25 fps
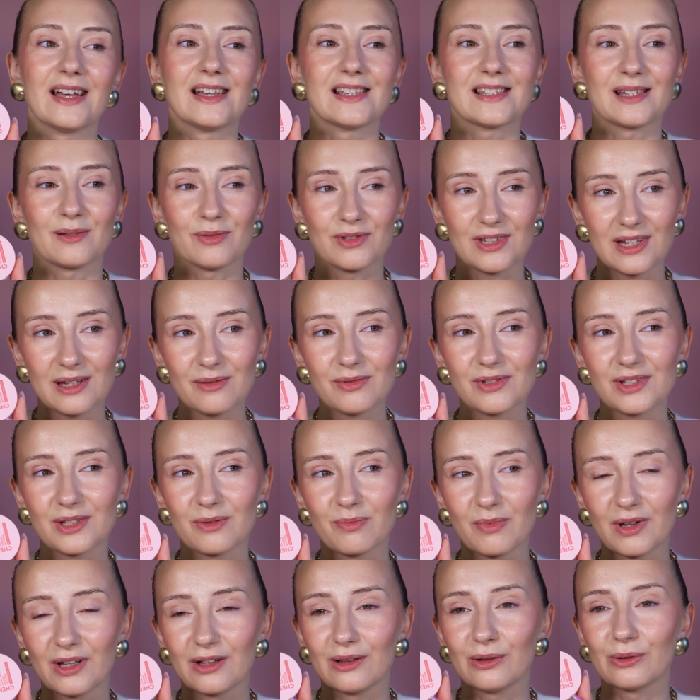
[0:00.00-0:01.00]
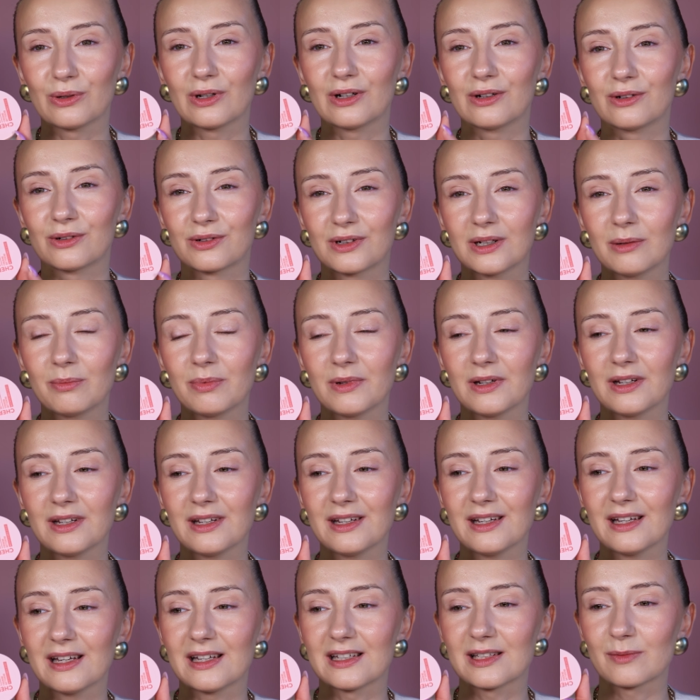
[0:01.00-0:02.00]
Sometimes it may look
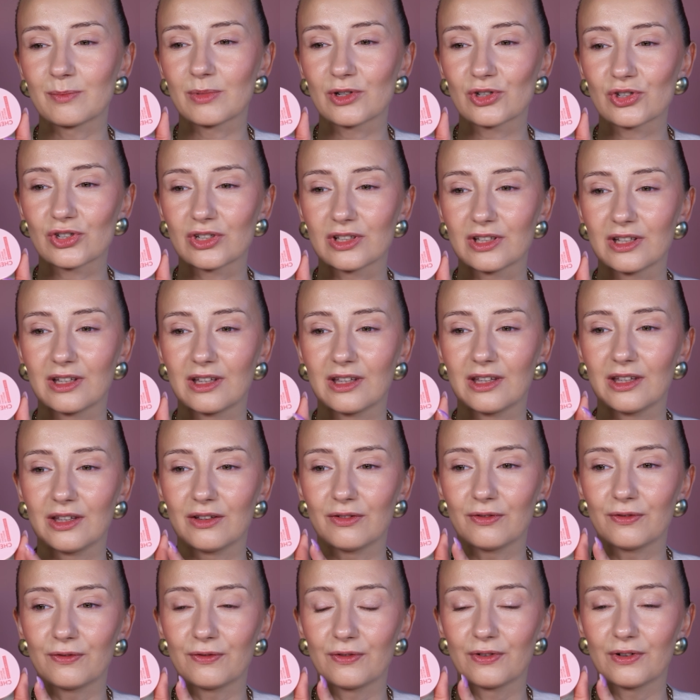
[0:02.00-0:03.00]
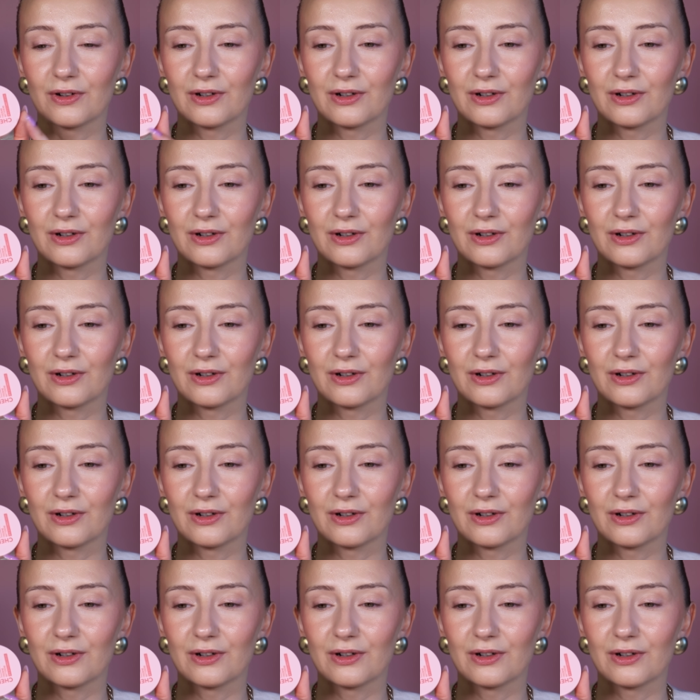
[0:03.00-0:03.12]
creepy, especially if